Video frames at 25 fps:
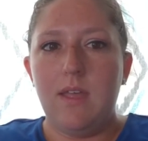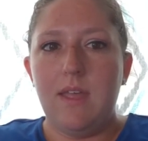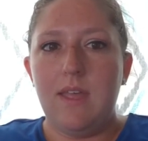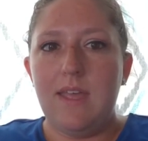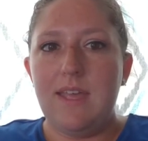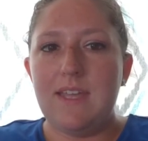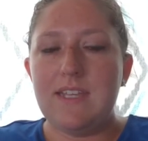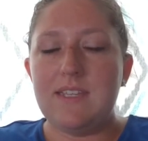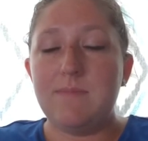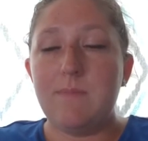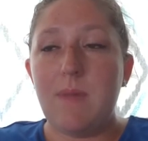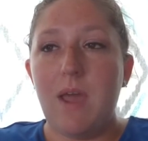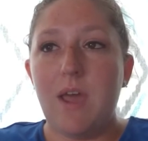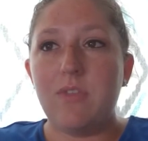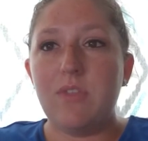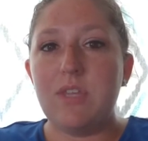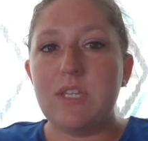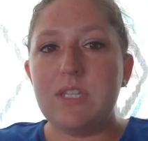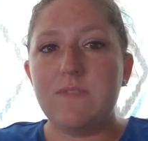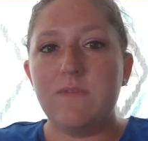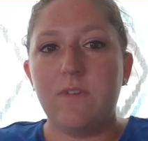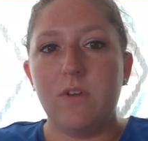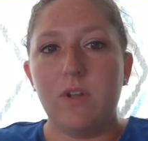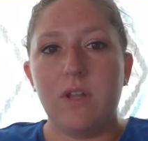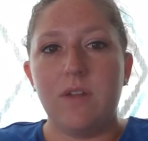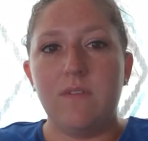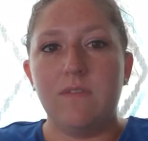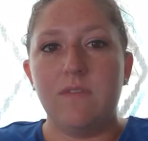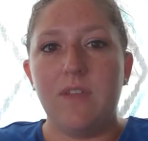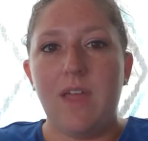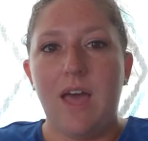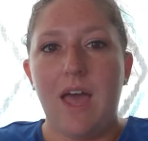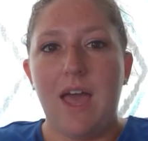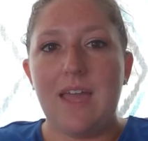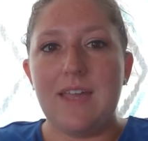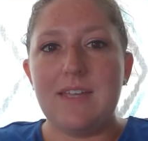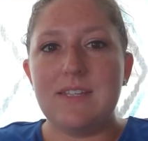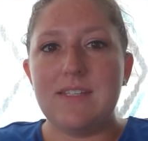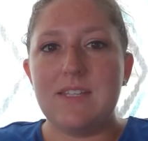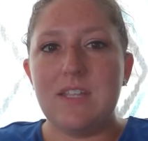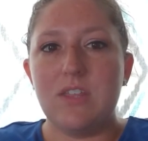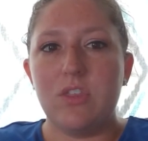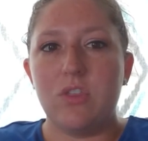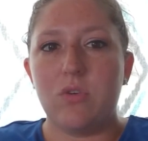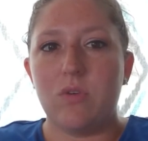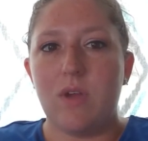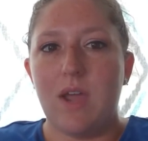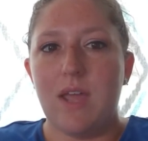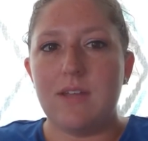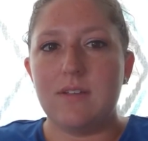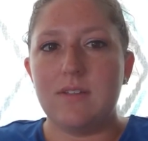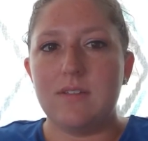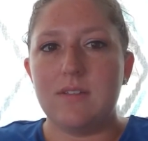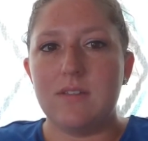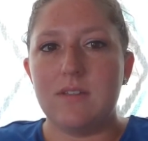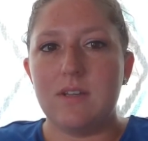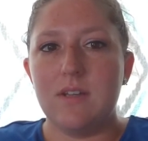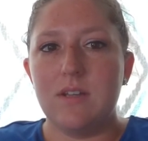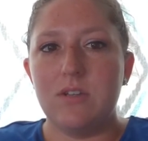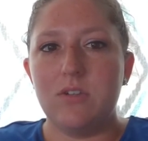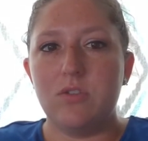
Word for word: His mouth is full of lies and threats.